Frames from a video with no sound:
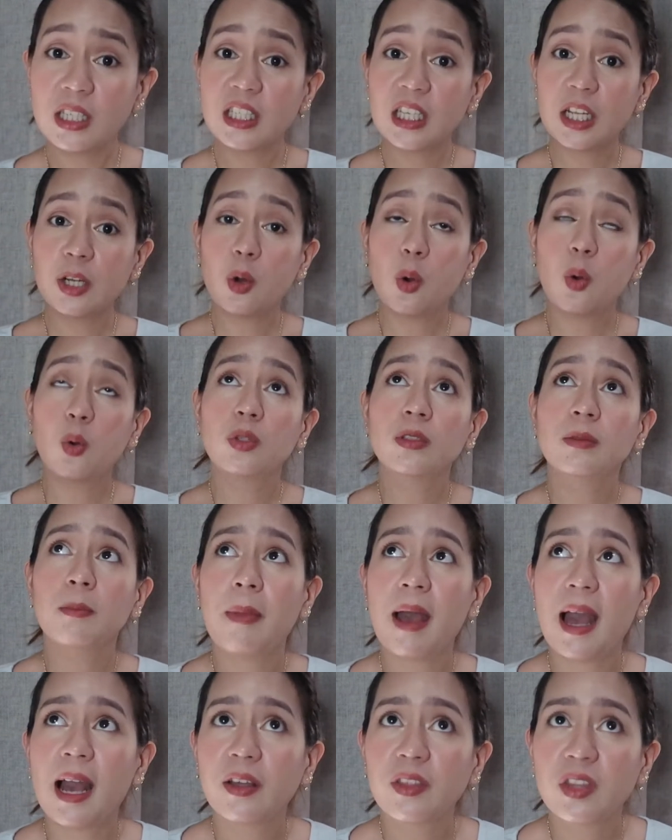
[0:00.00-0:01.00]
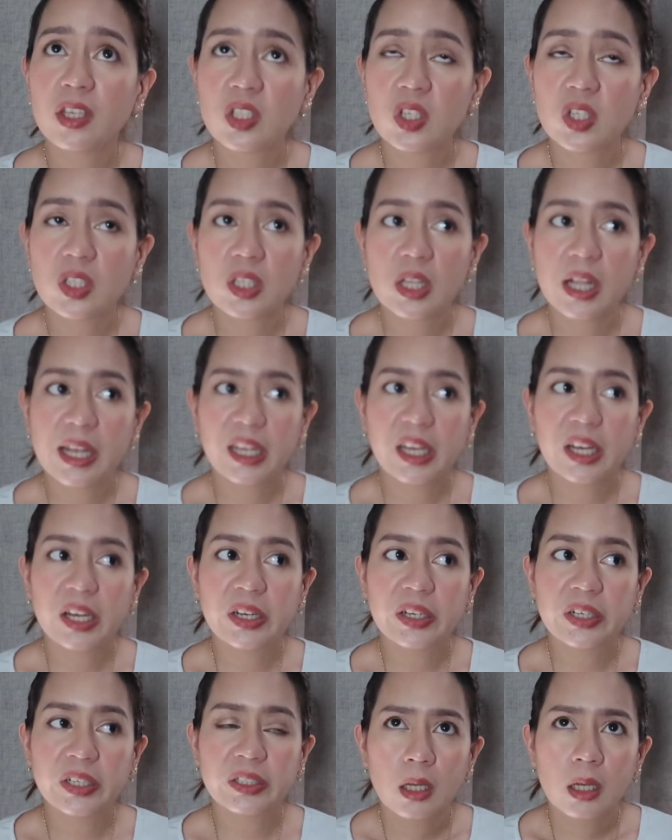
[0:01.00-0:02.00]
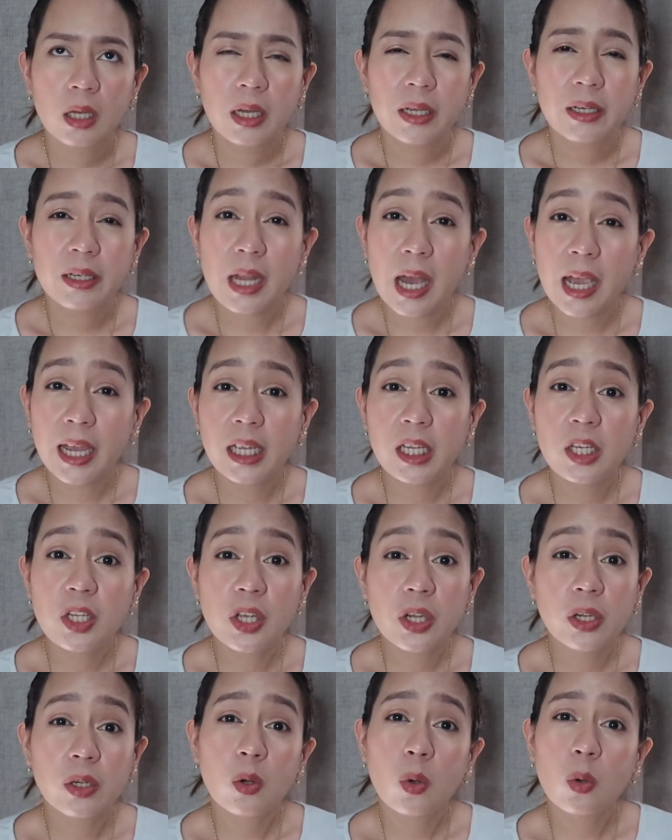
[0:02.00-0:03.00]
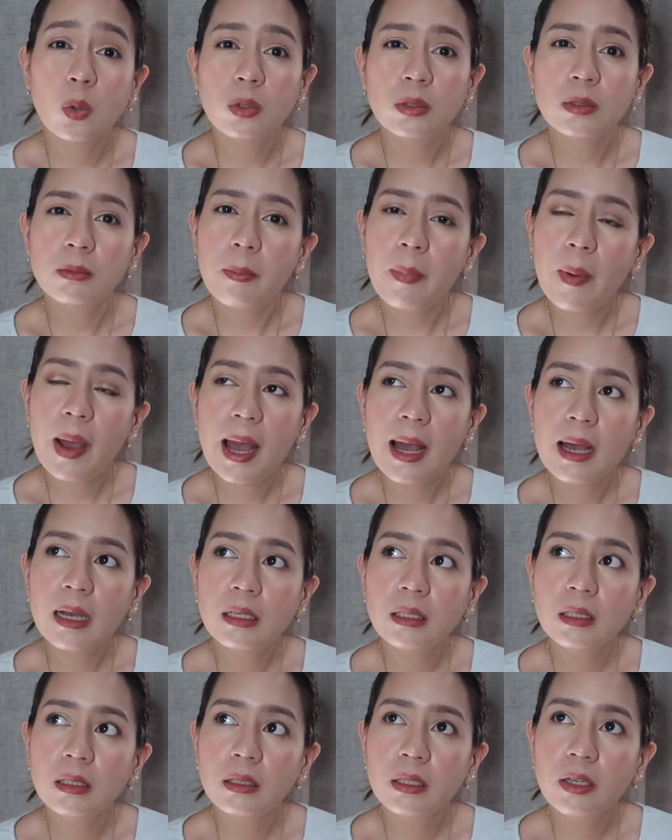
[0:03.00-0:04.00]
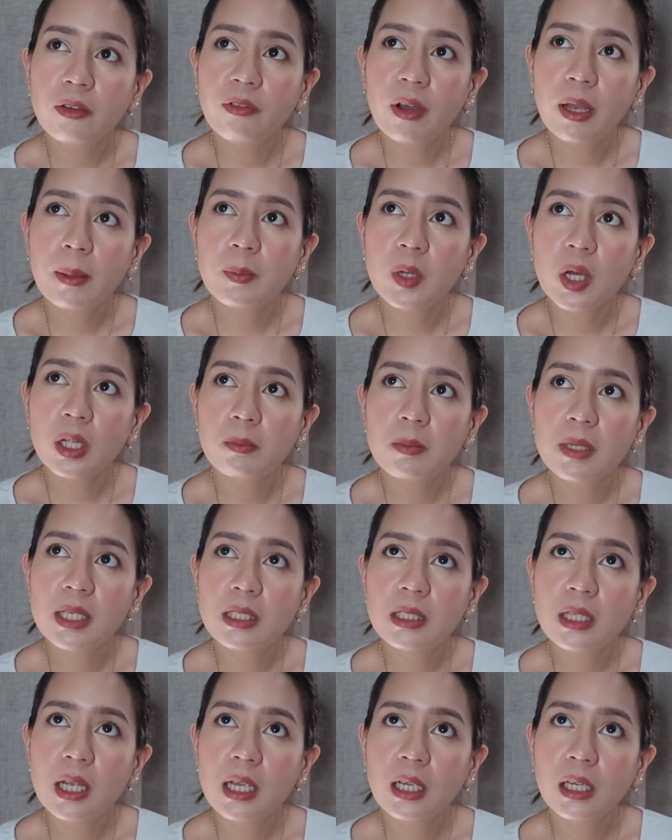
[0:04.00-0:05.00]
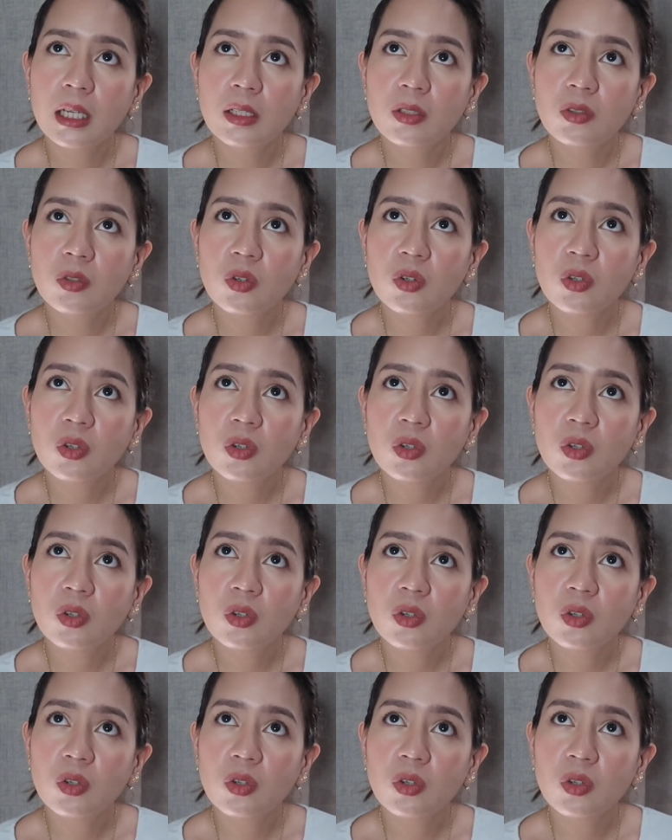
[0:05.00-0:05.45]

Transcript: is an old bag. This is like a 9-year-old bag, if I'm not mistaken,